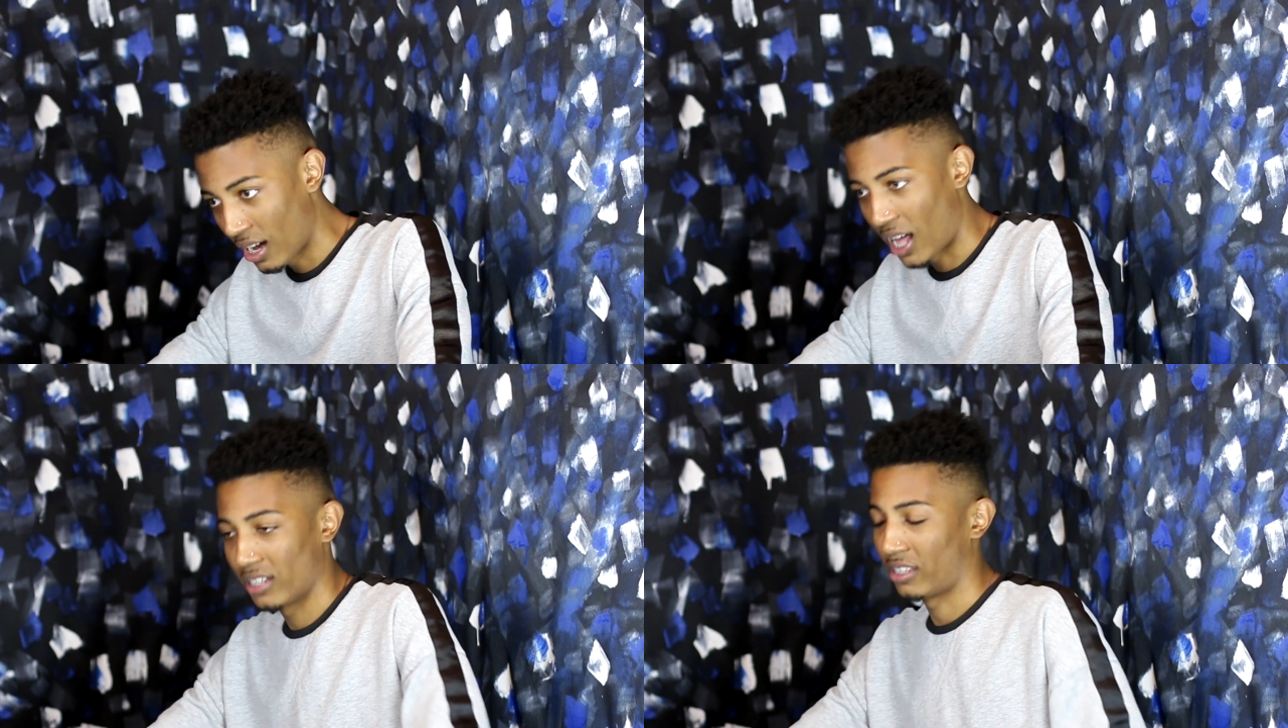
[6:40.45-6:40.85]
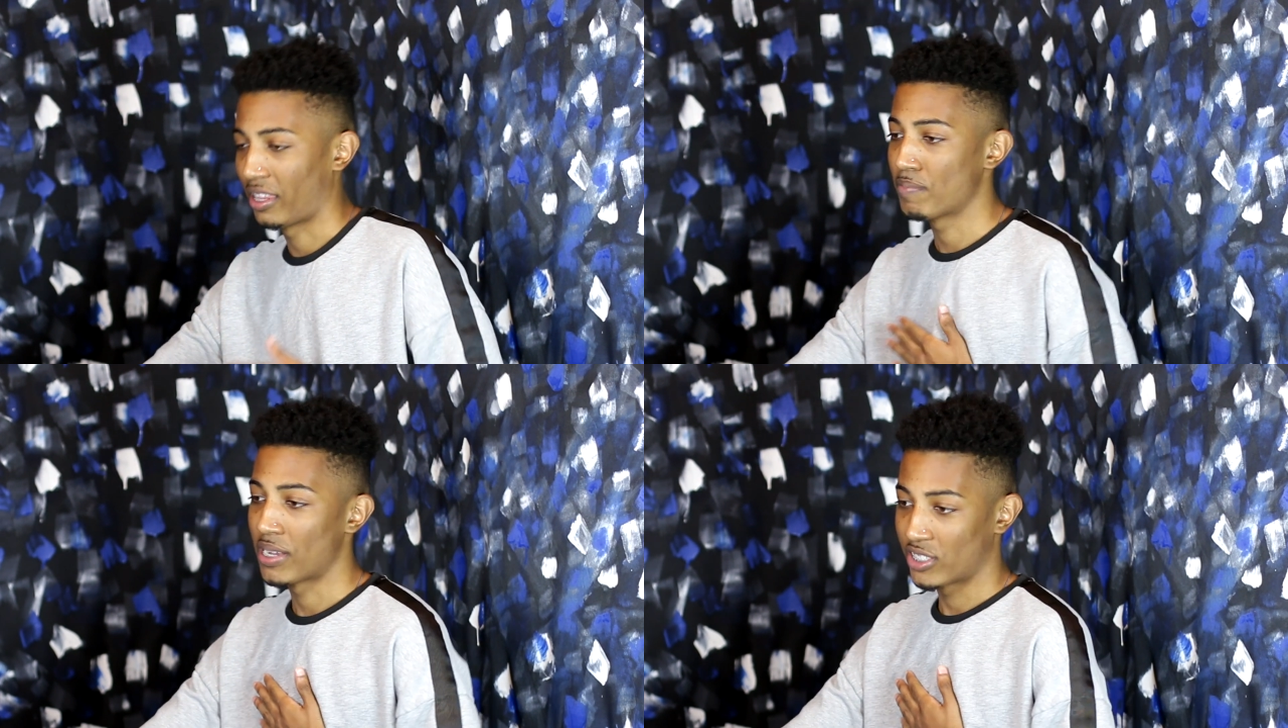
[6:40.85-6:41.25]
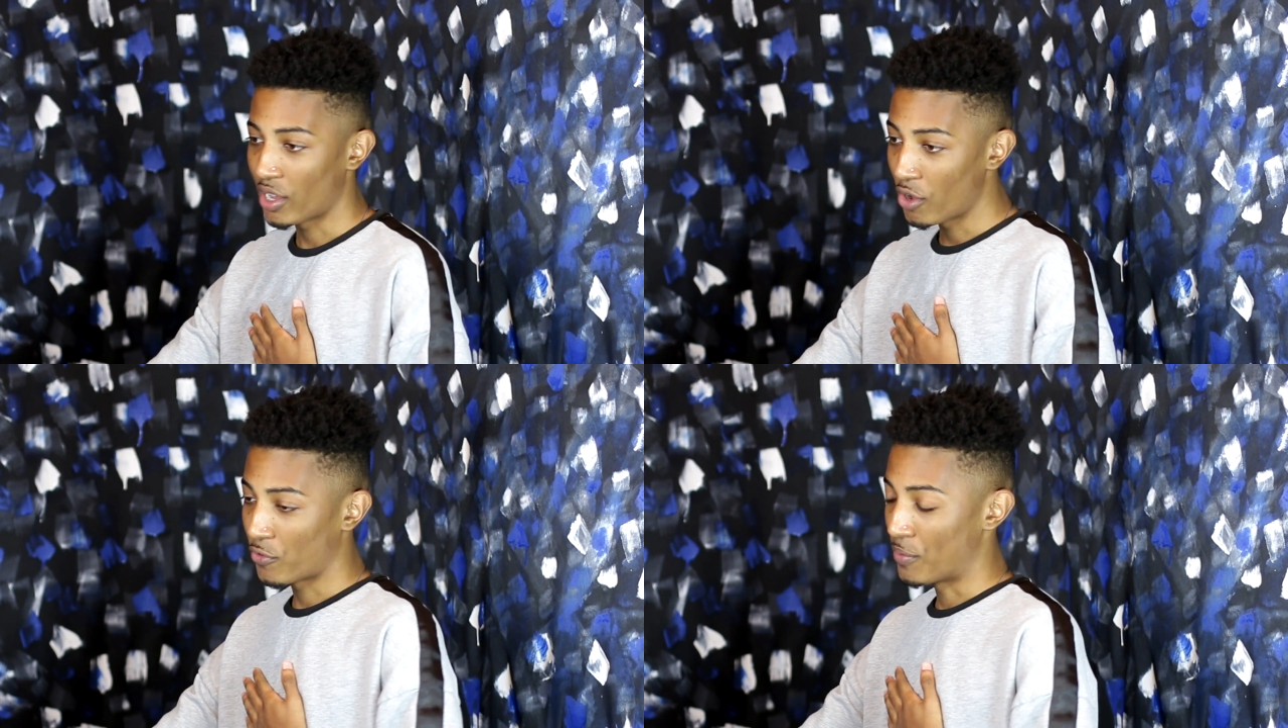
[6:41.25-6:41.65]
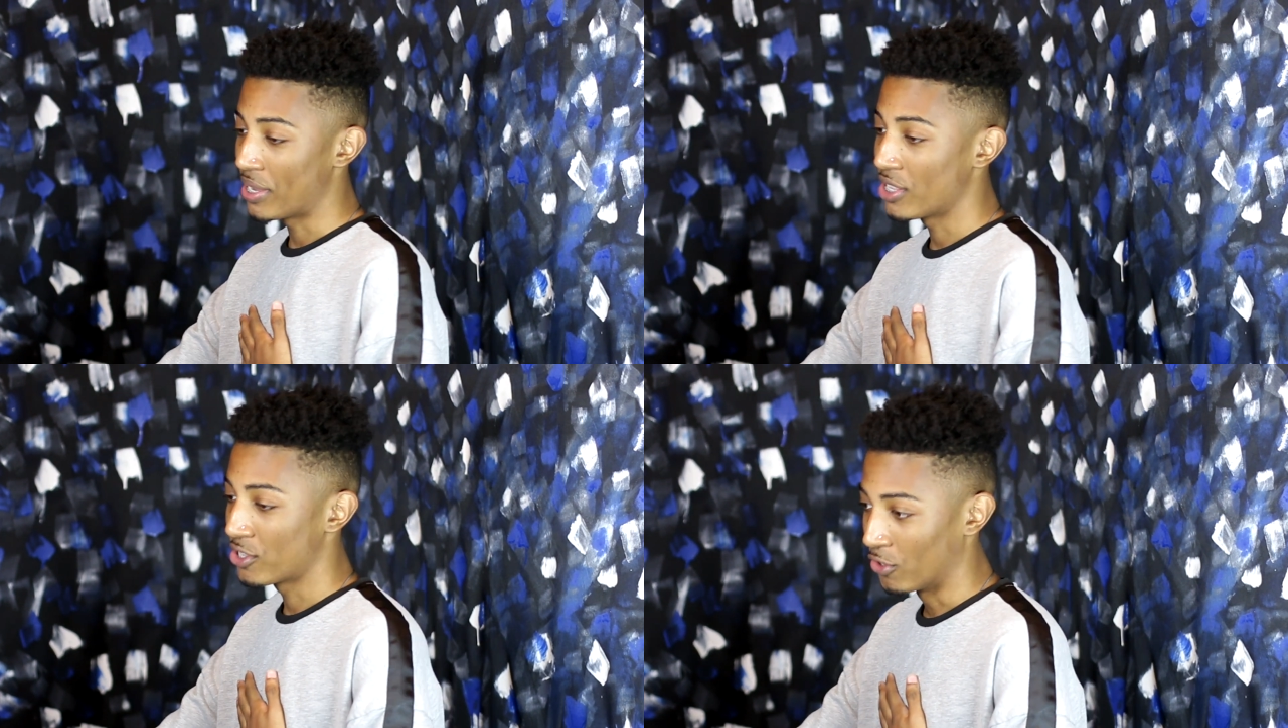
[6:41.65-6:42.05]
I'd like to thank myself for
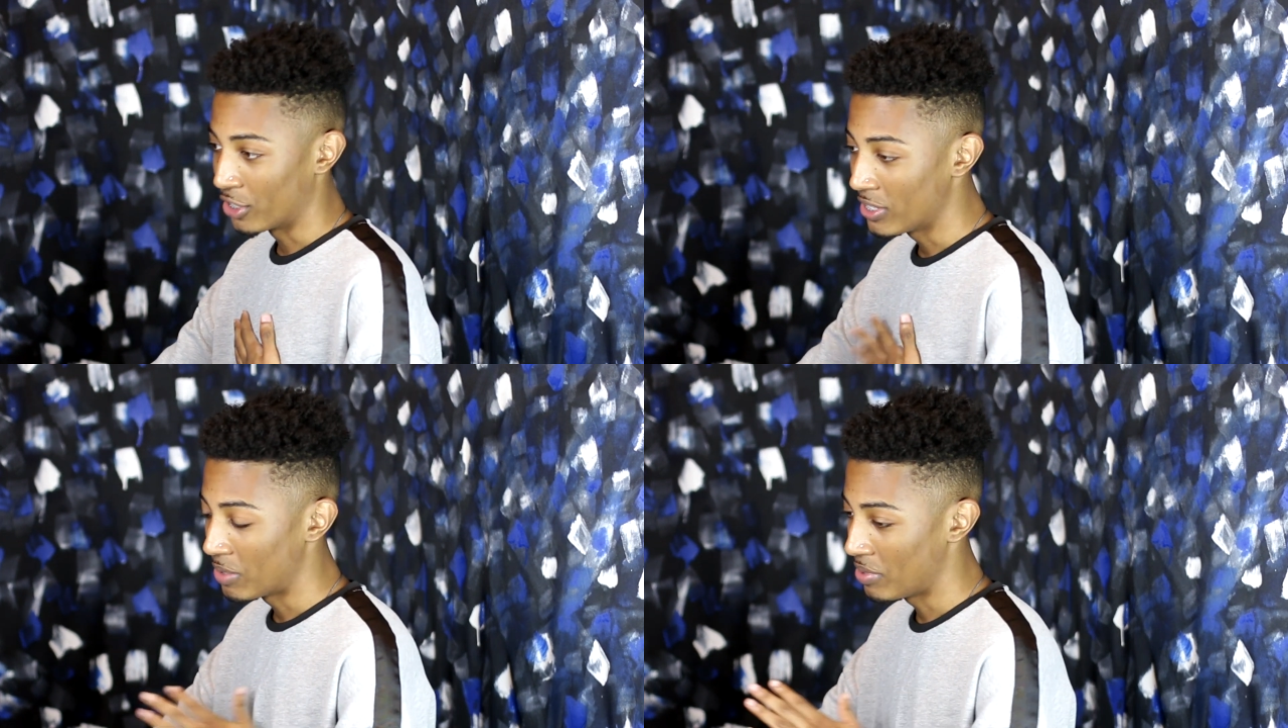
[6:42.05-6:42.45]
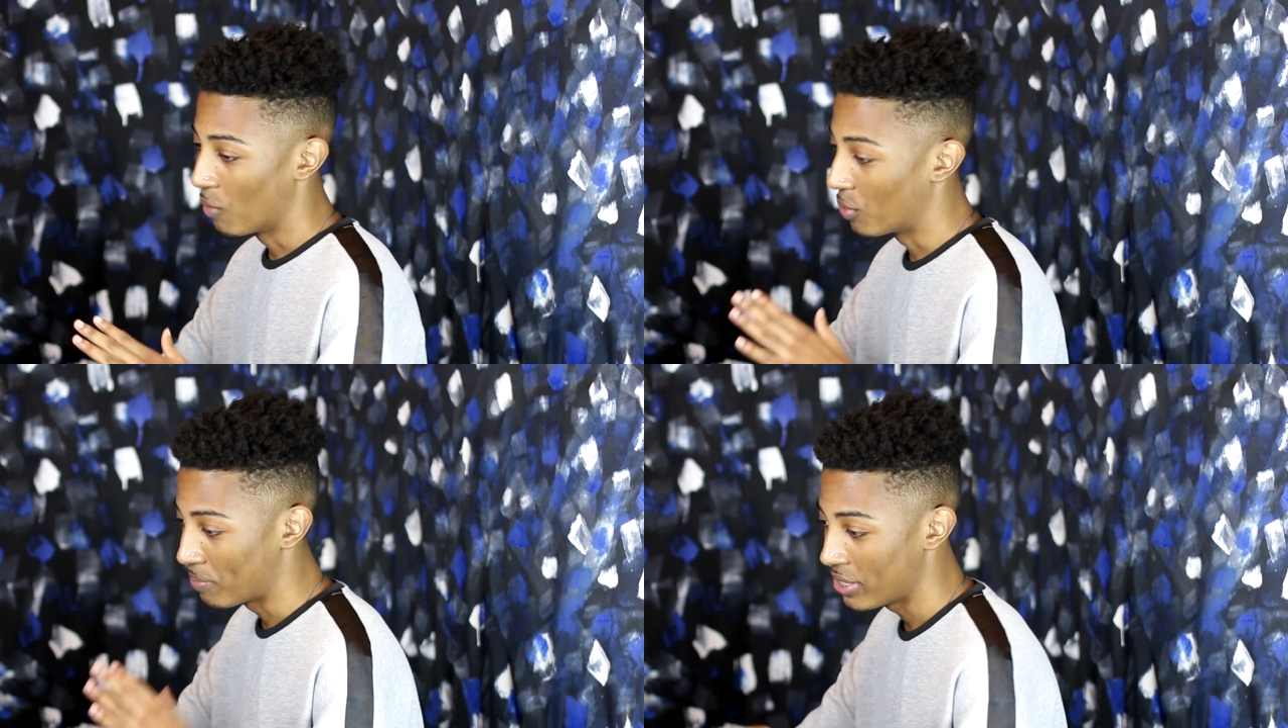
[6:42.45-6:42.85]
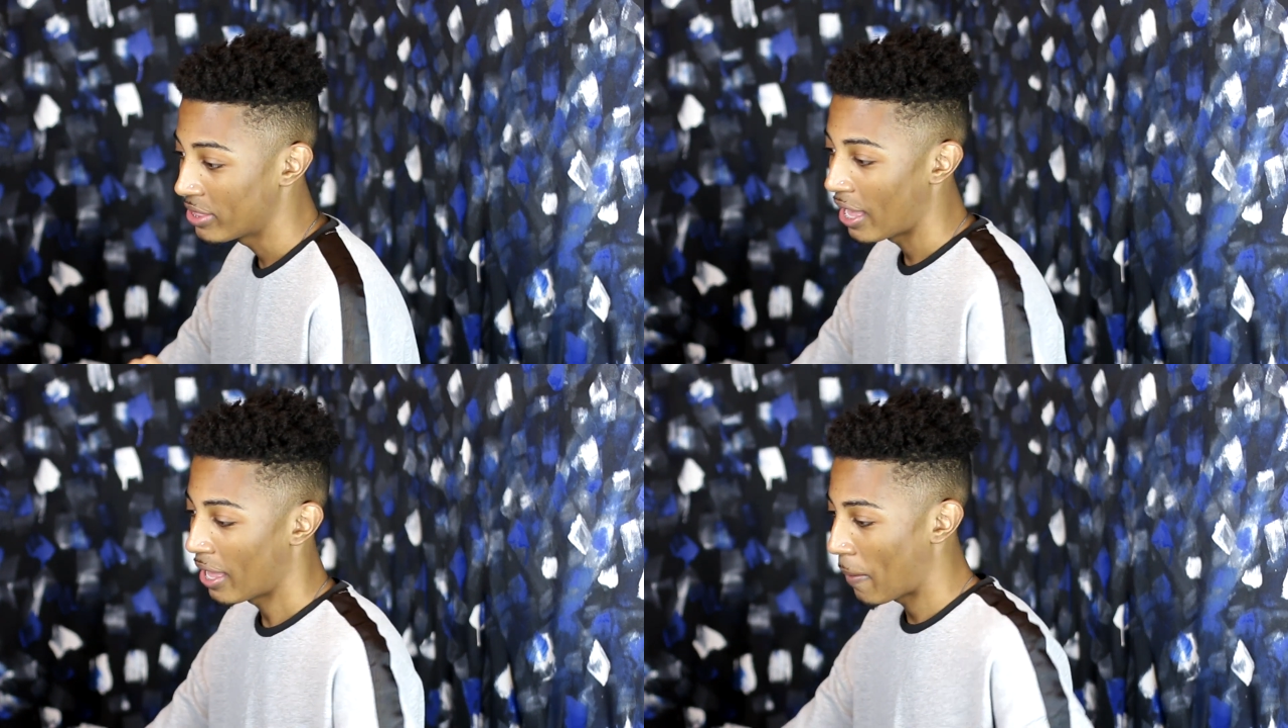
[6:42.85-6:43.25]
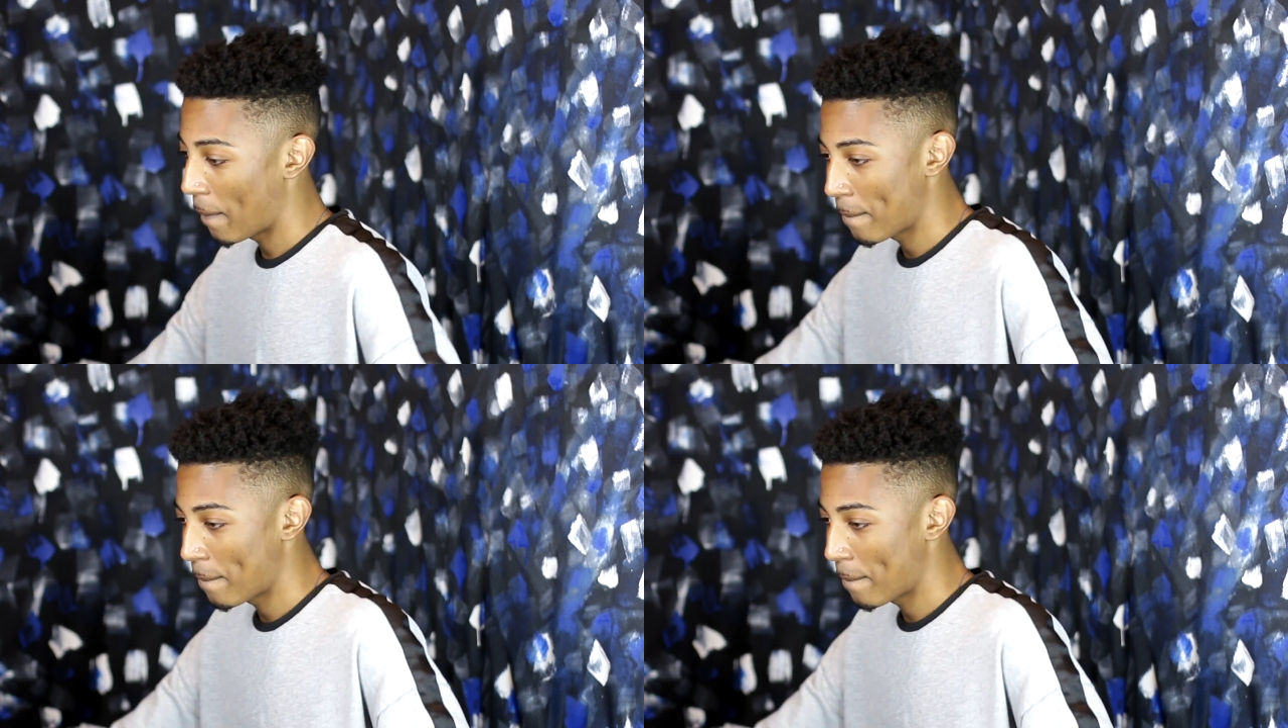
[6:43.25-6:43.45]
being so good to be able to beat that.